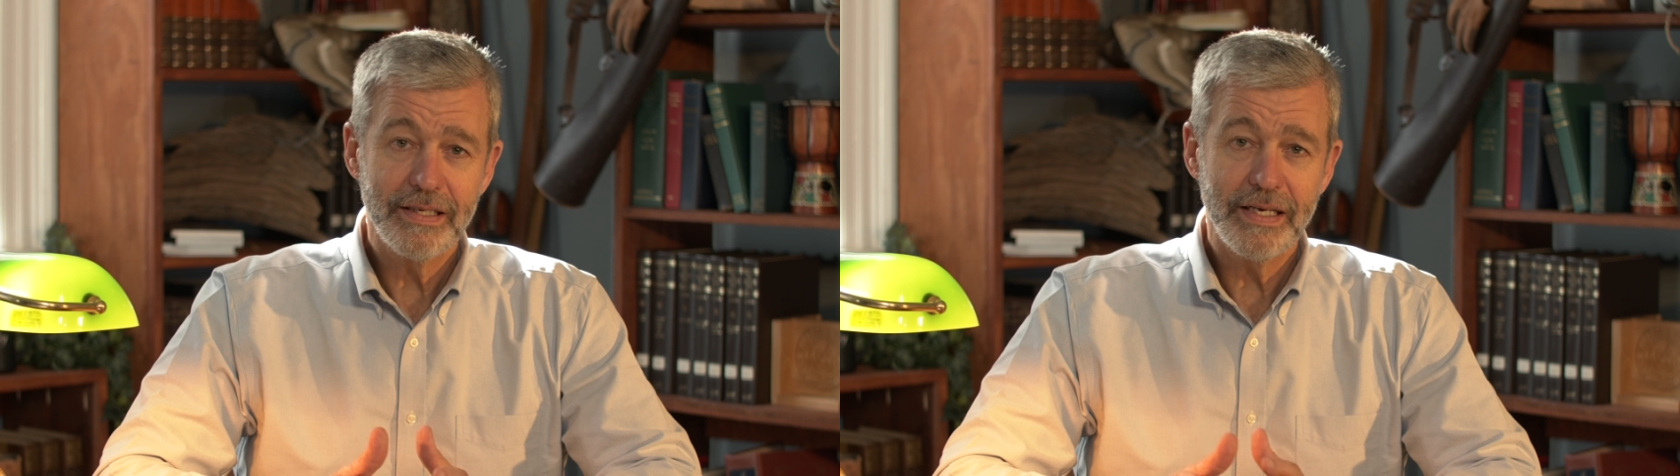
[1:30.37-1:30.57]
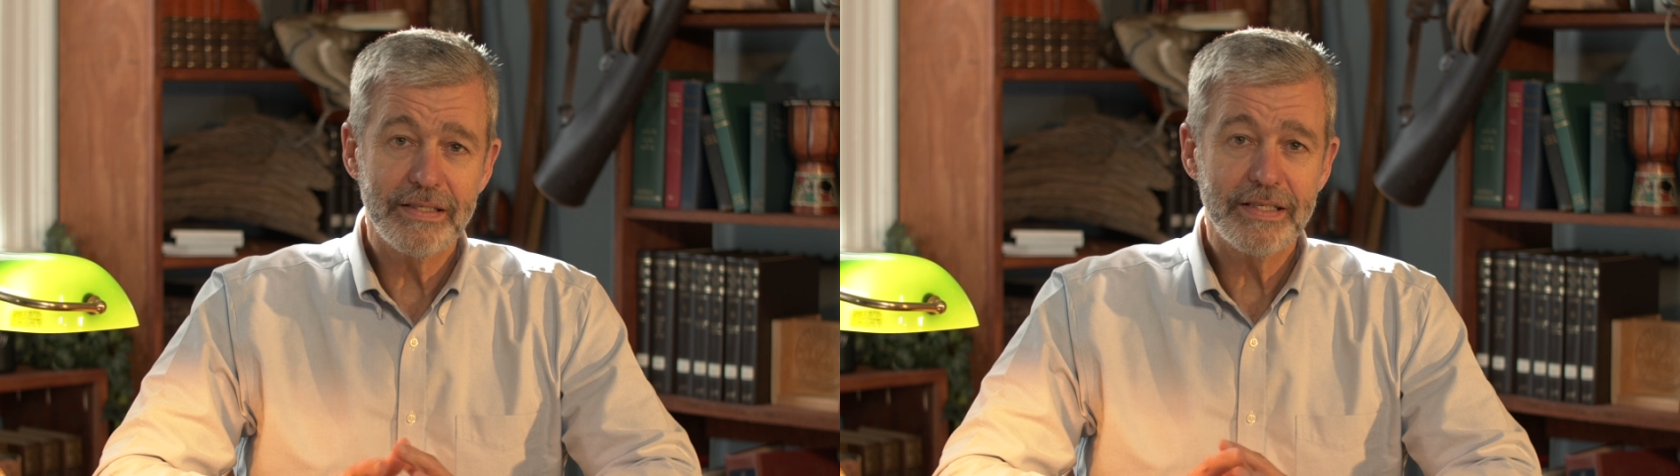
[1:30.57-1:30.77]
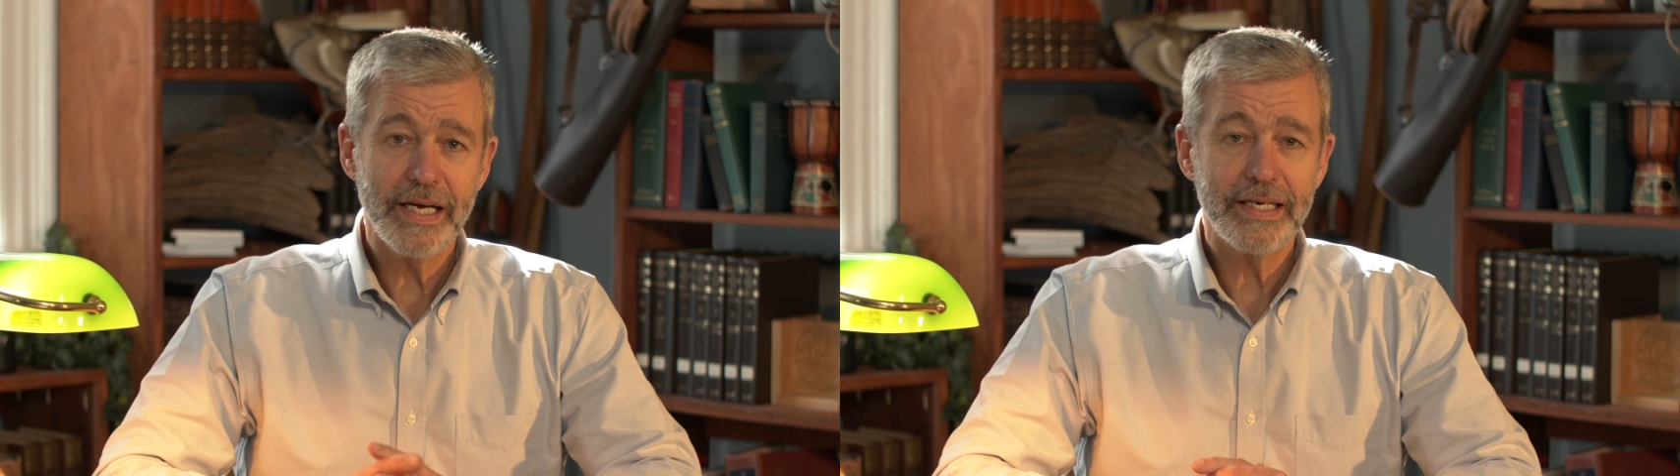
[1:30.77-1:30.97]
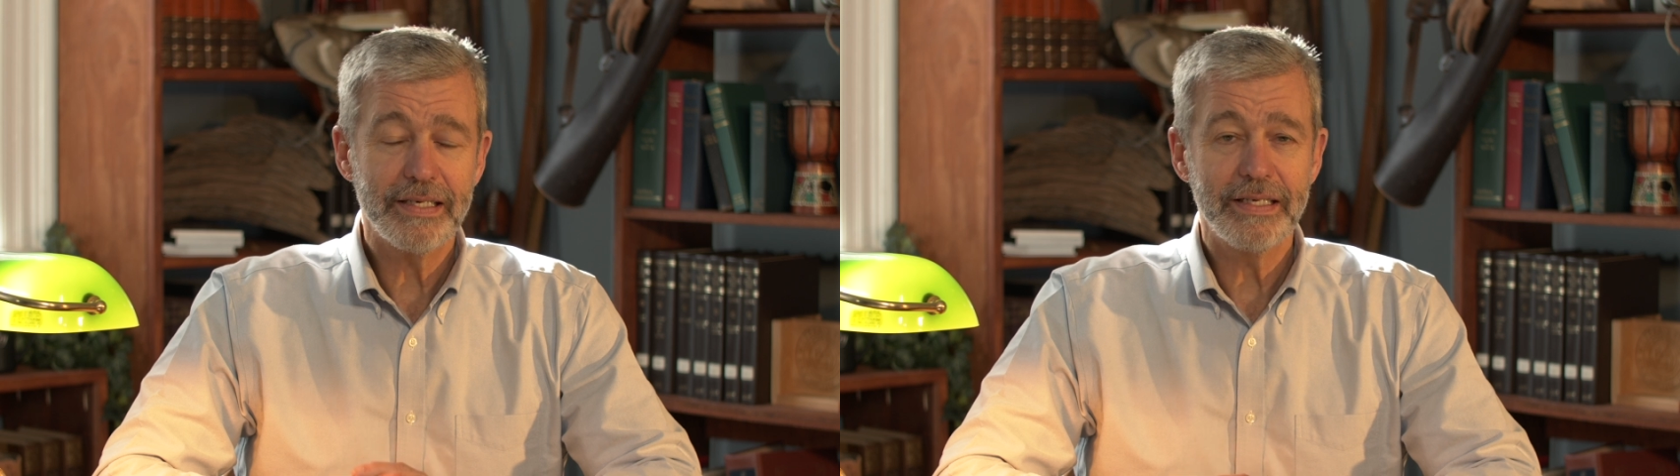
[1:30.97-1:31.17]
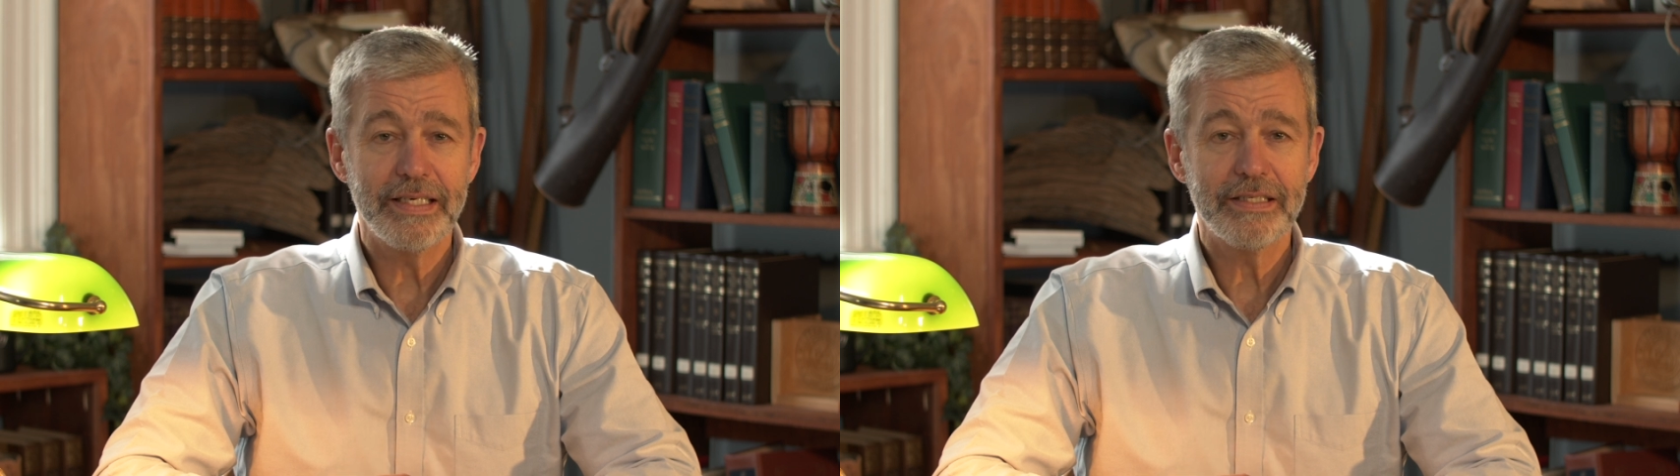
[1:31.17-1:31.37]
and
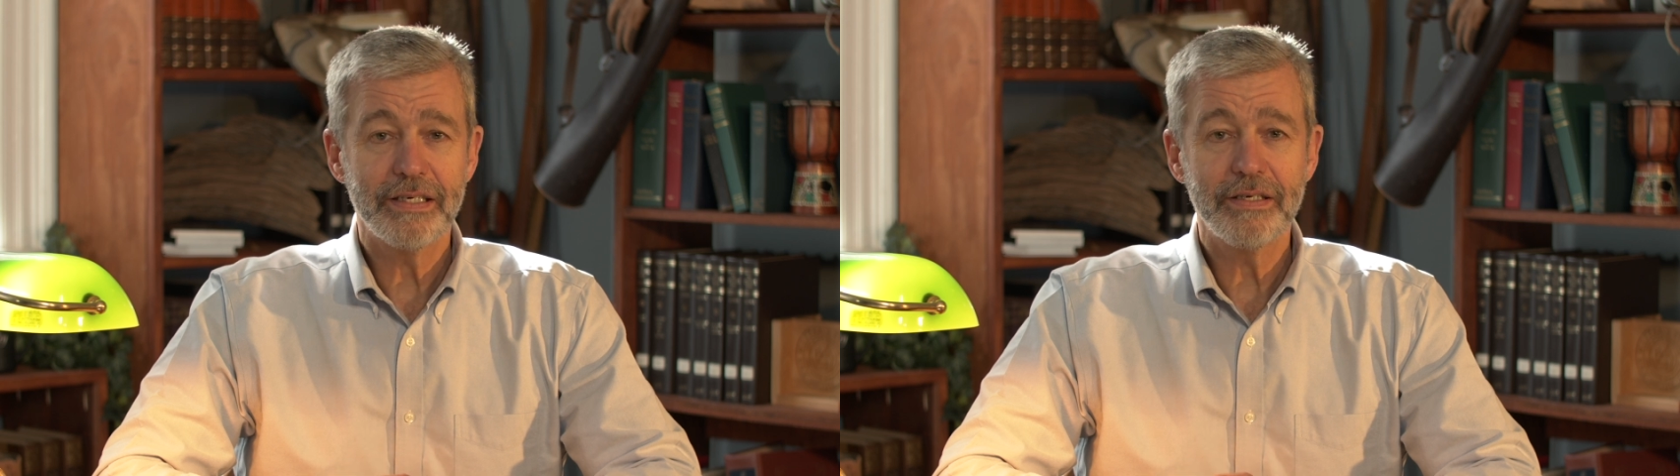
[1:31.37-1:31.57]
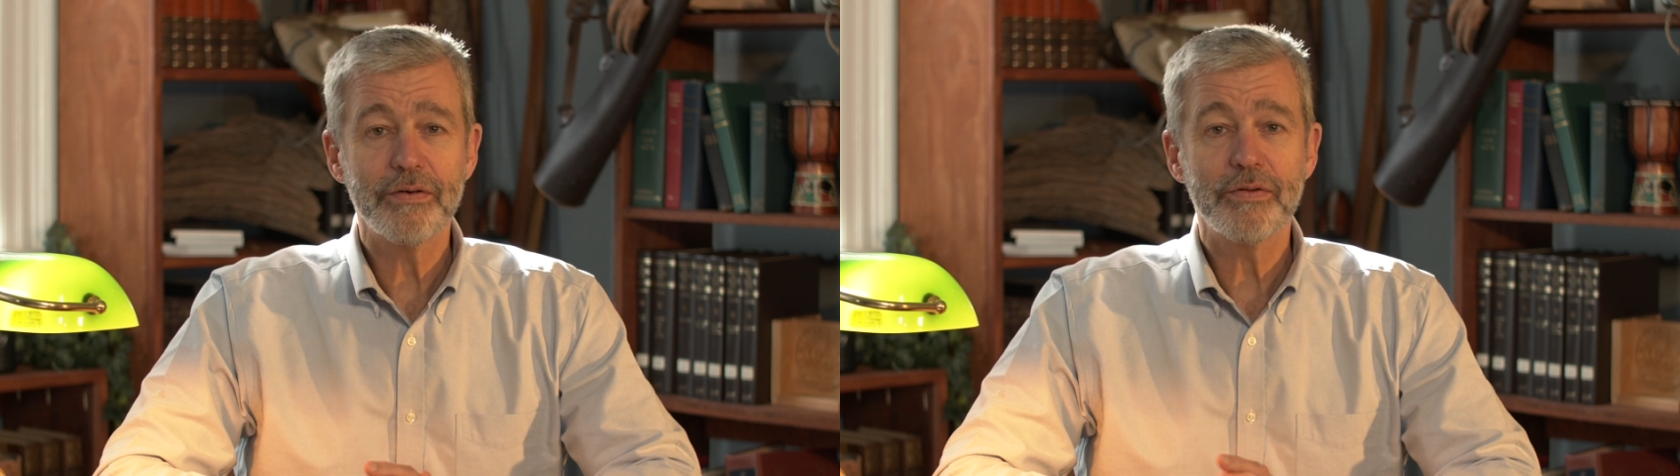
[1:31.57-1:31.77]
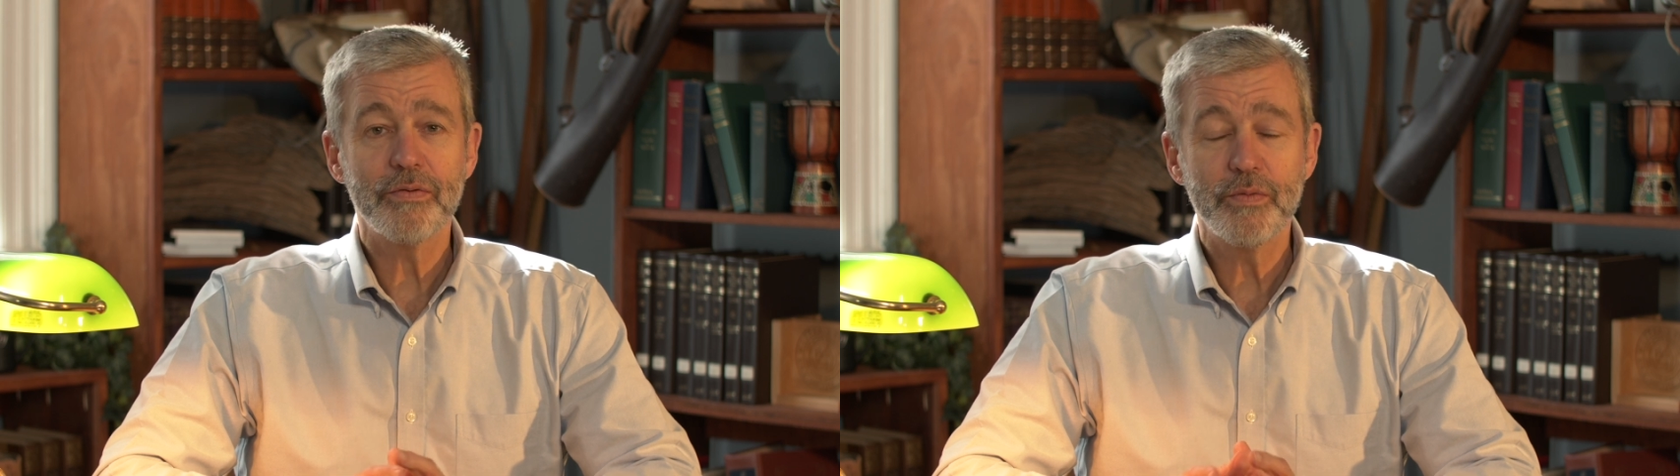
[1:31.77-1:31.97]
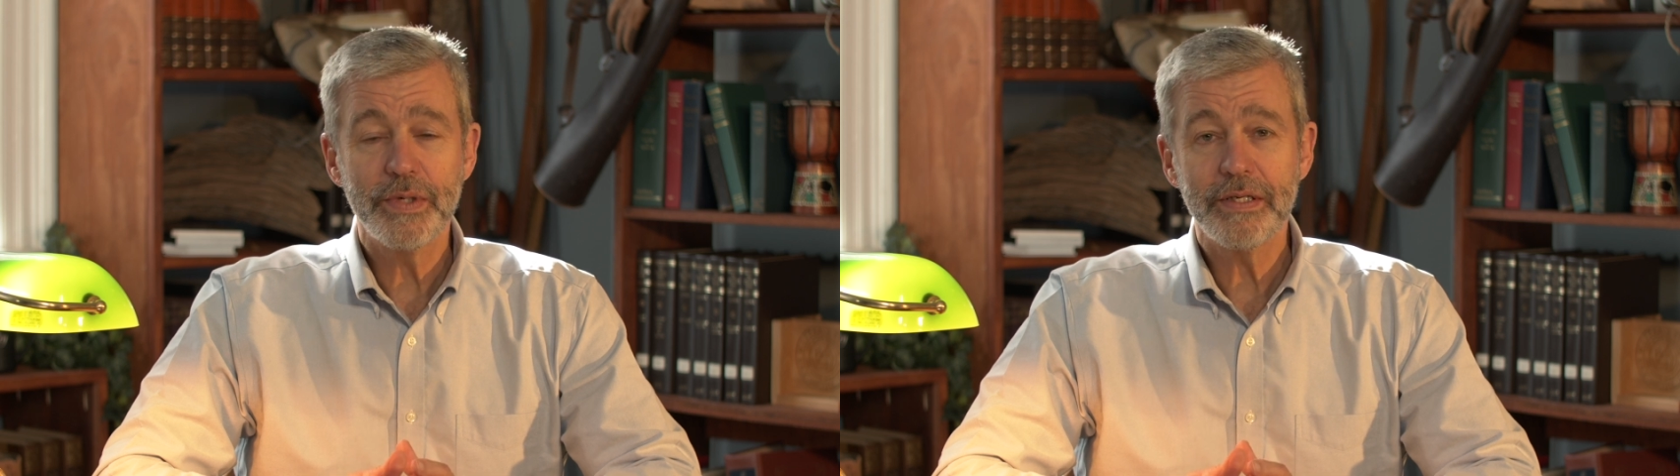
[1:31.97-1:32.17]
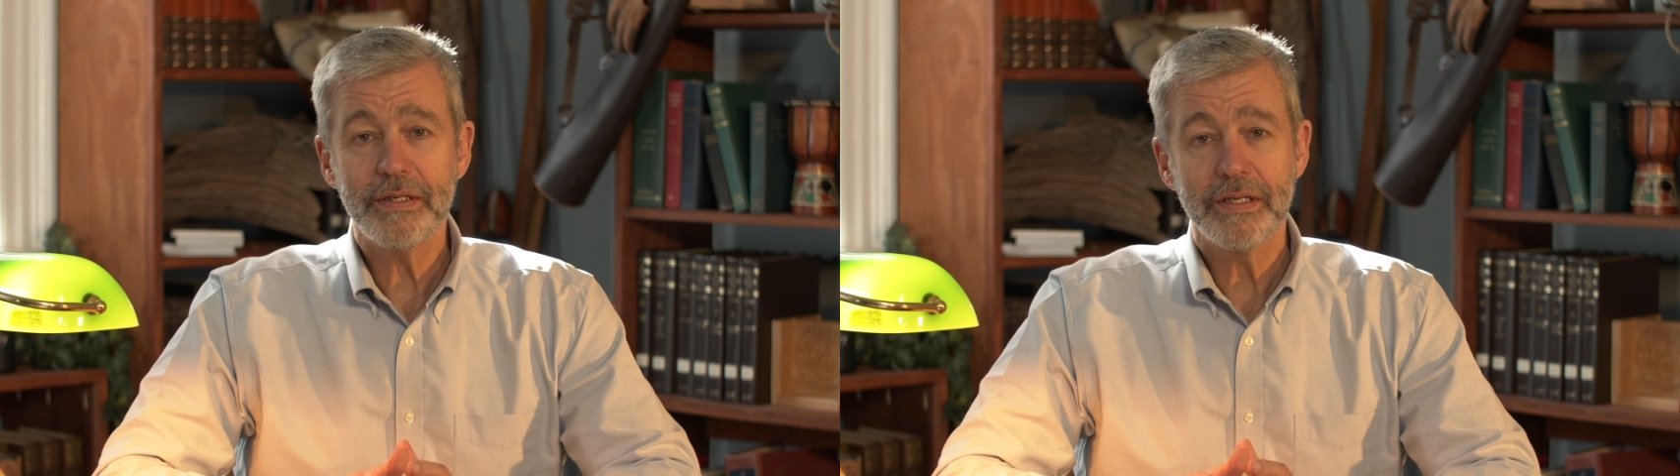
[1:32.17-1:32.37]
secondly, to know the
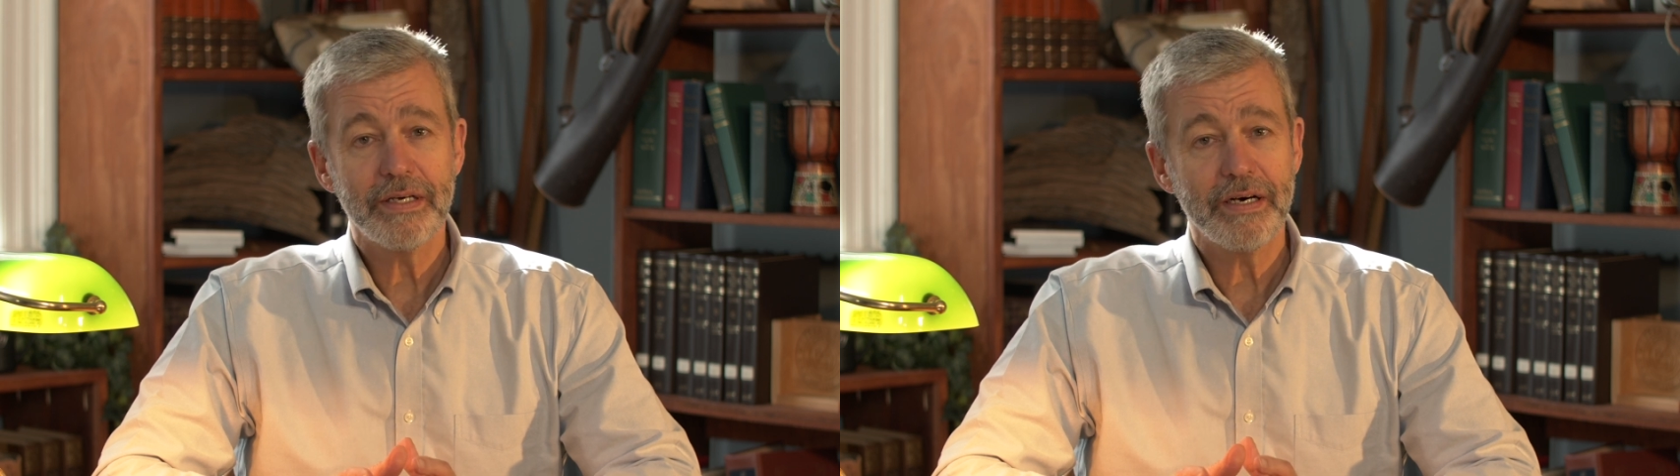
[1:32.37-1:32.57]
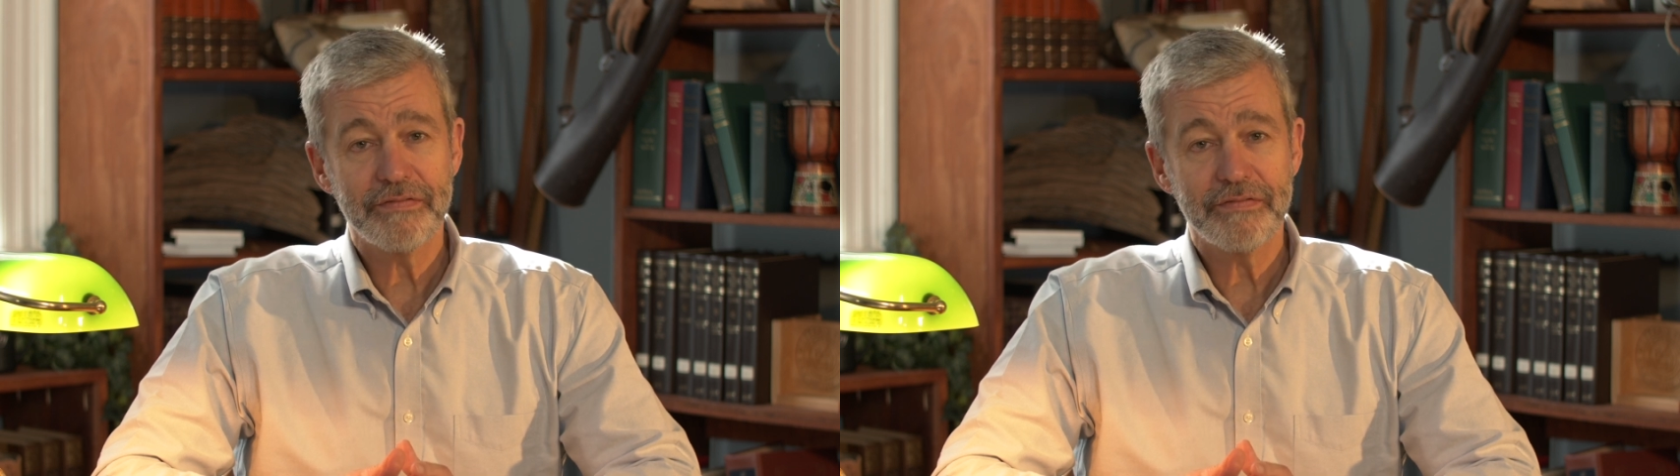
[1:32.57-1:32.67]
will